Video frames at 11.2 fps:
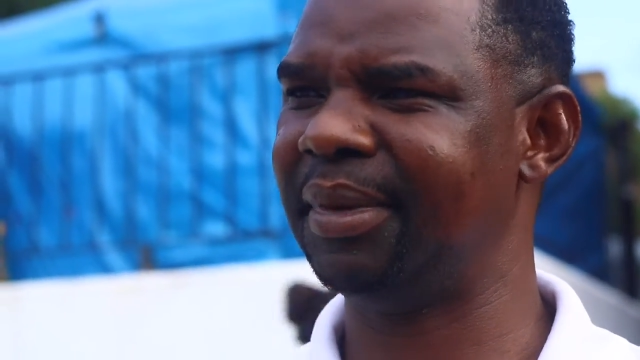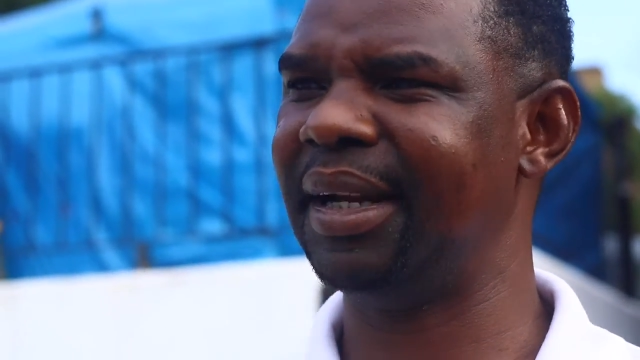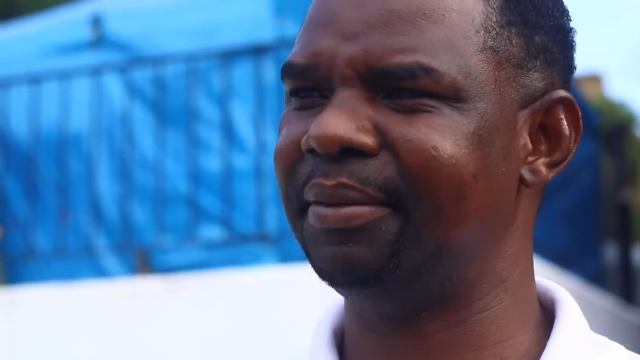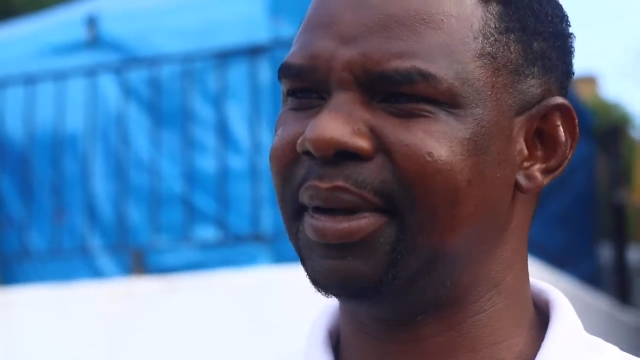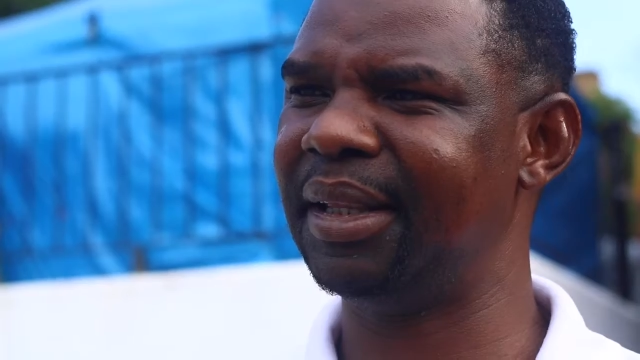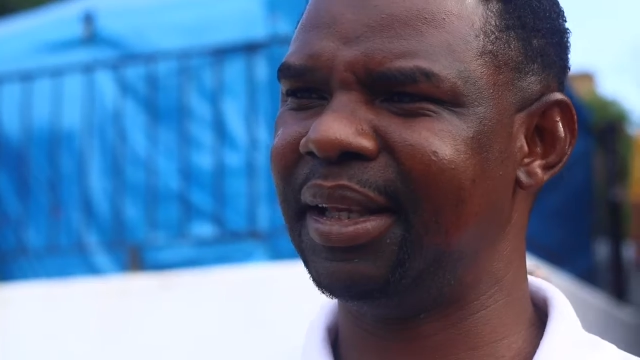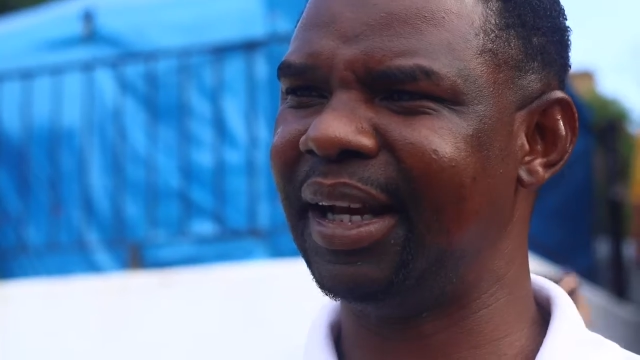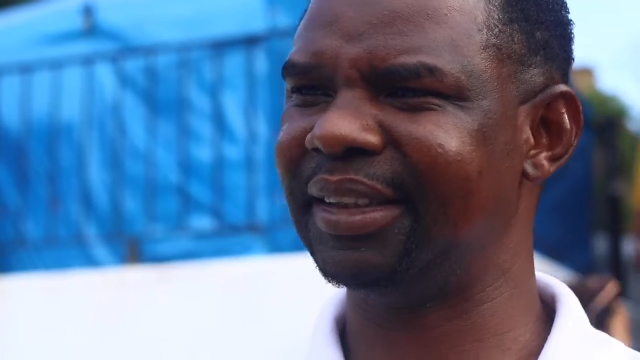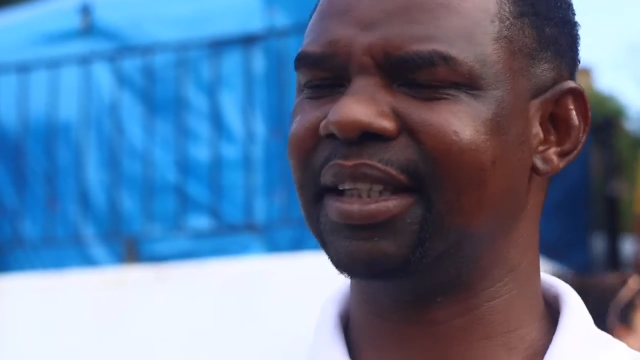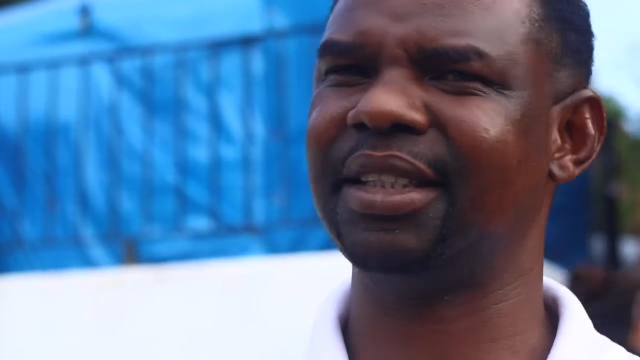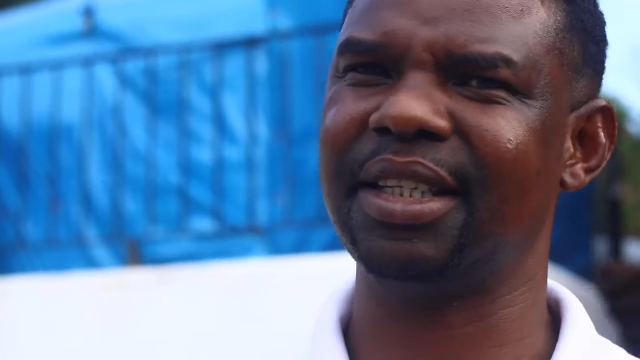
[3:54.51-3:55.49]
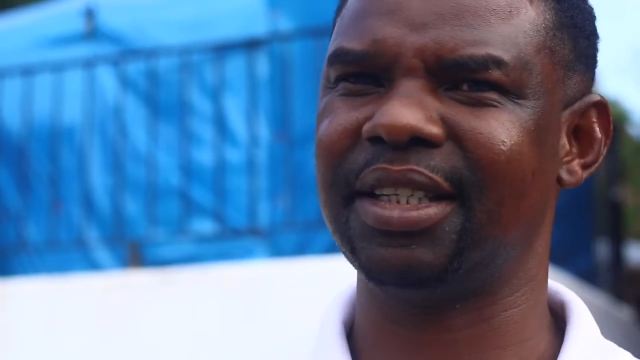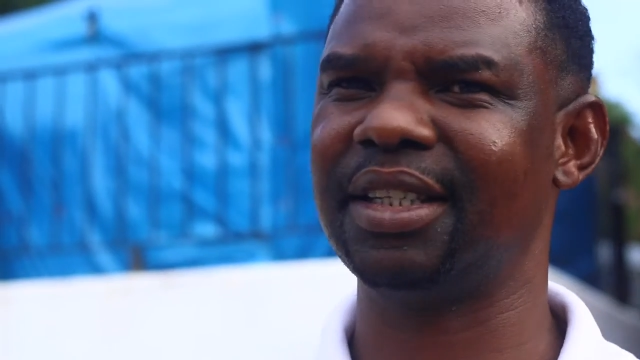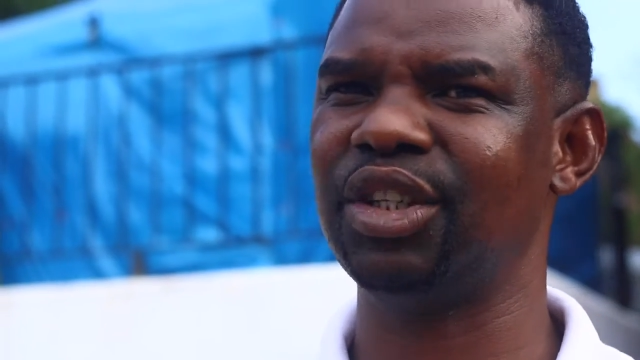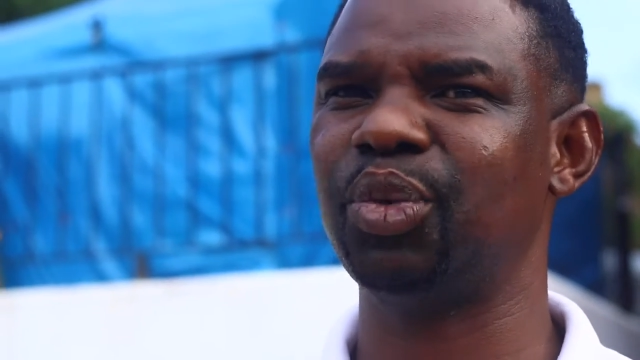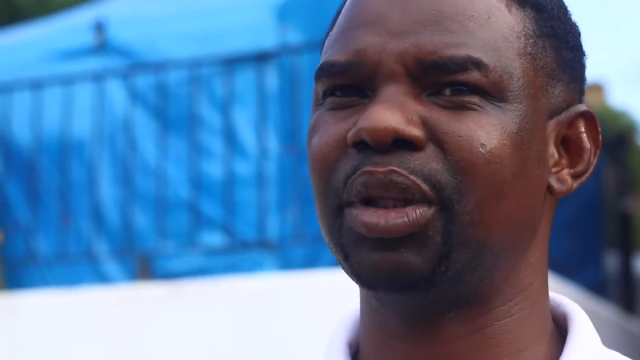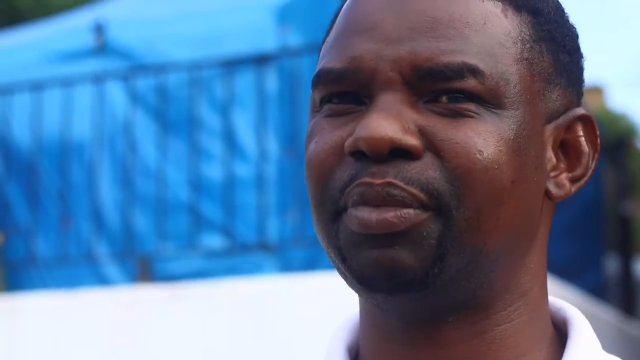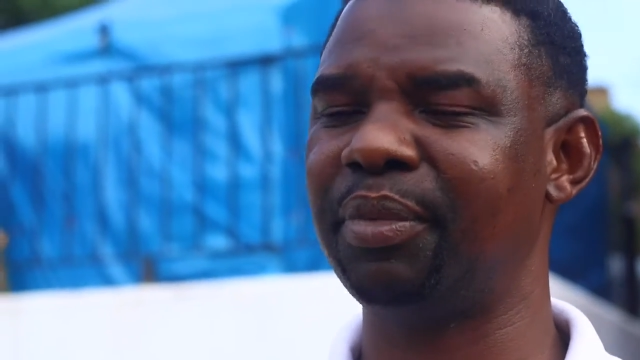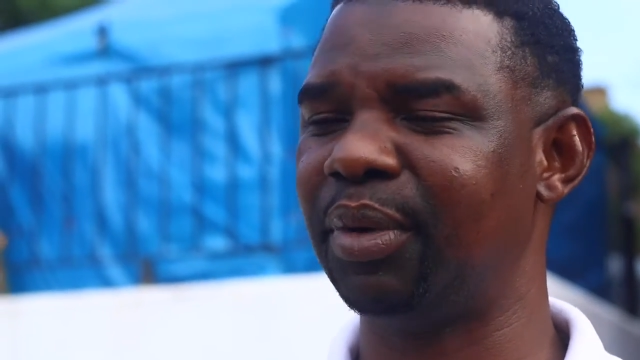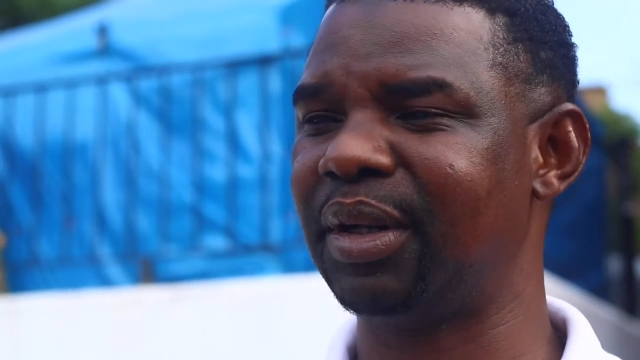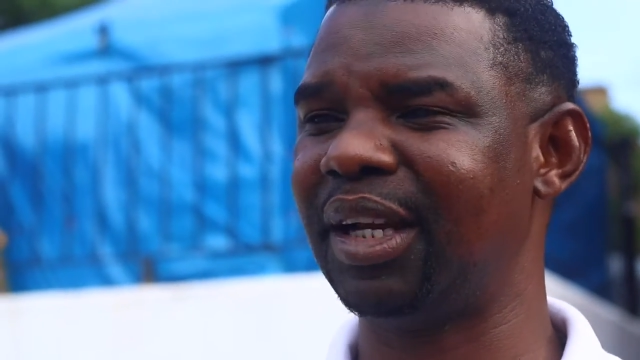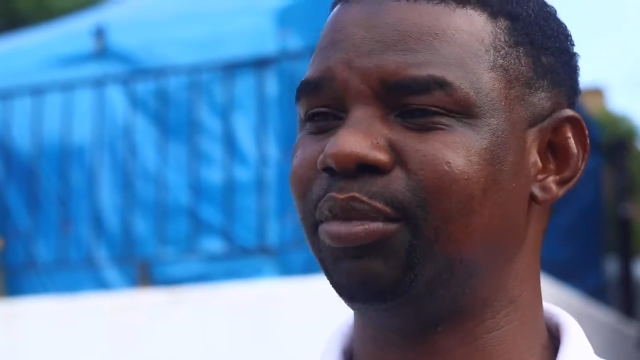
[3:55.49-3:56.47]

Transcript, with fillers: by, by the agencies is what people